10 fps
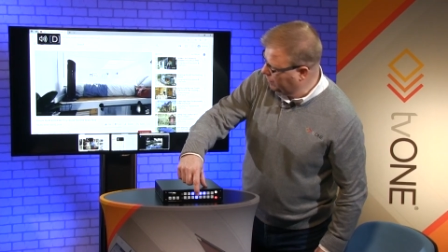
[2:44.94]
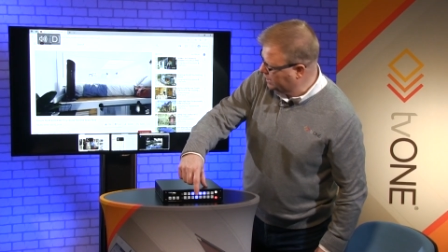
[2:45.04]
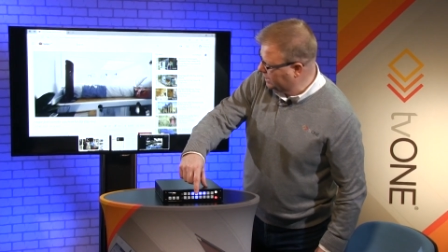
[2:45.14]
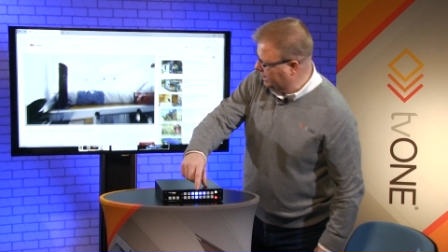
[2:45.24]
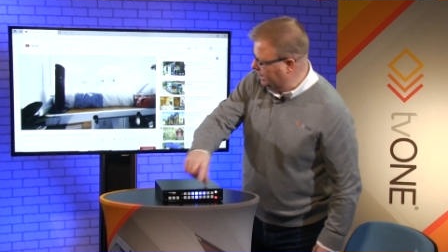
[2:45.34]

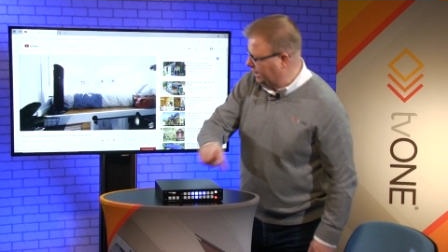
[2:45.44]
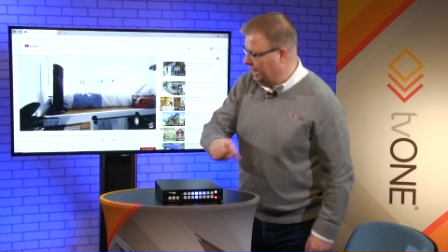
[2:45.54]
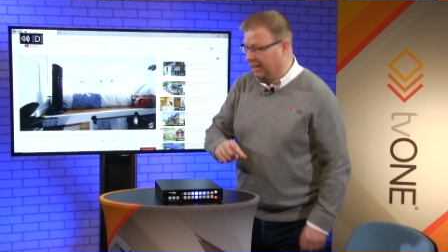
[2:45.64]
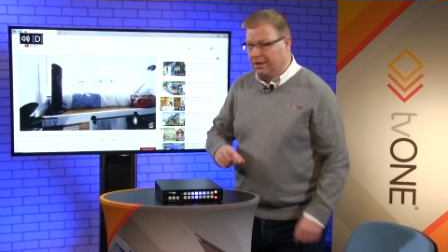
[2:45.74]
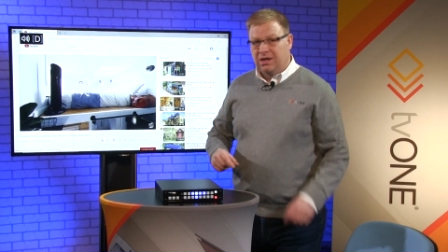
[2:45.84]
button
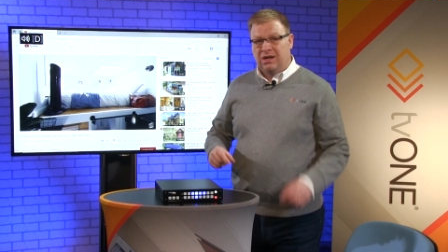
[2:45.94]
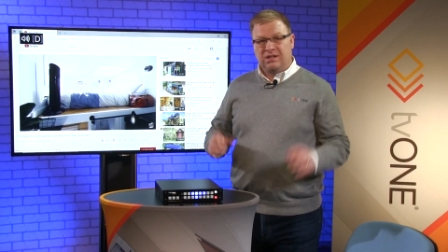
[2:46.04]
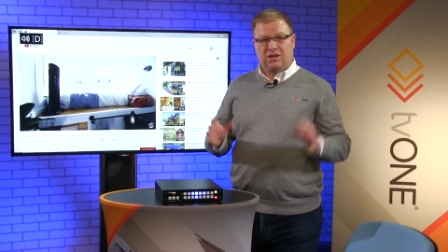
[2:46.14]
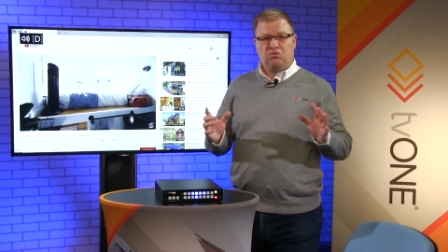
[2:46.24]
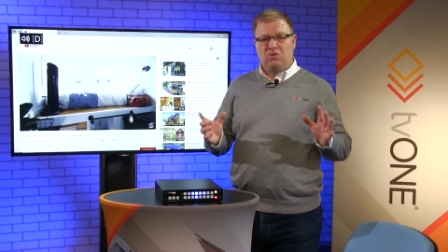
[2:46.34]
again.
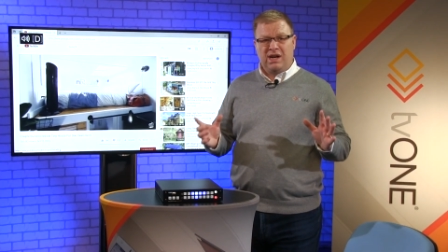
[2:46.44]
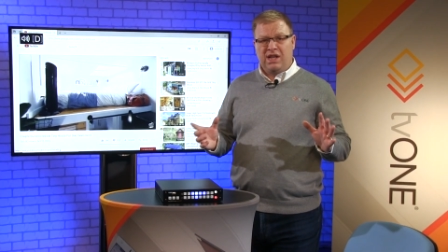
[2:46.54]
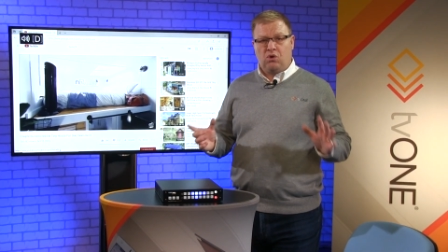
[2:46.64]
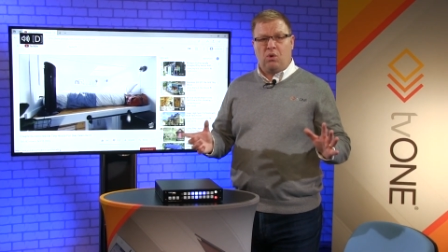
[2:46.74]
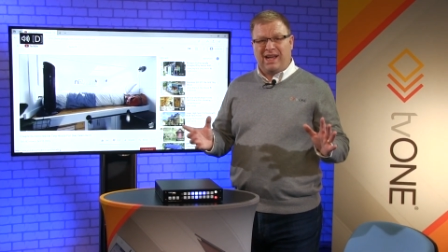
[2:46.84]
So it's
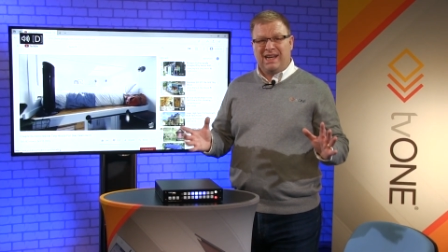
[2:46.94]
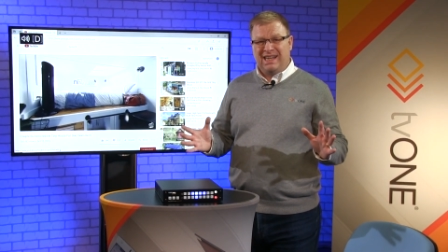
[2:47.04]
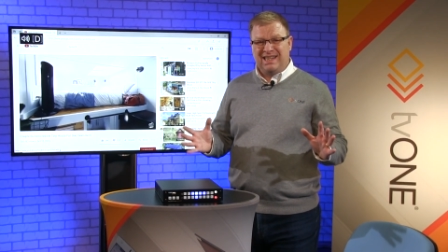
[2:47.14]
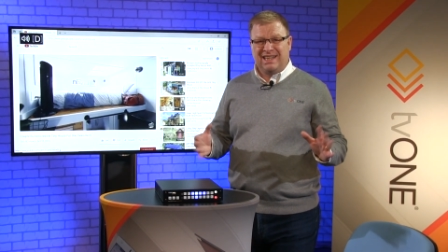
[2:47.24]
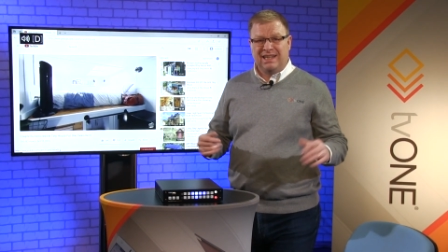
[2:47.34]
really quick and
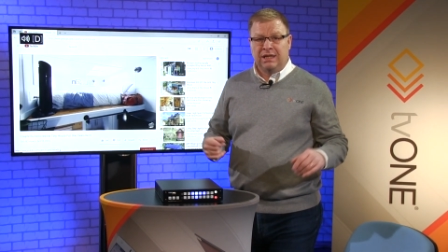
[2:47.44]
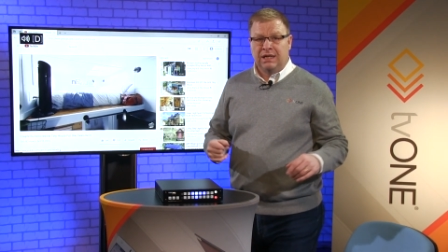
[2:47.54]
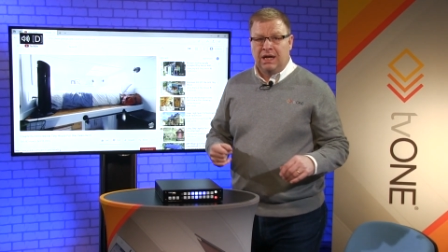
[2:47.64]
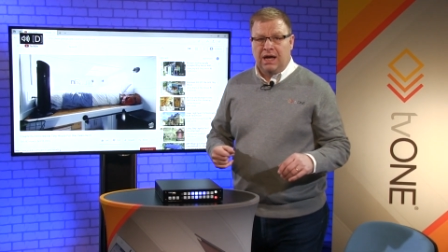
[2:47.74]
easy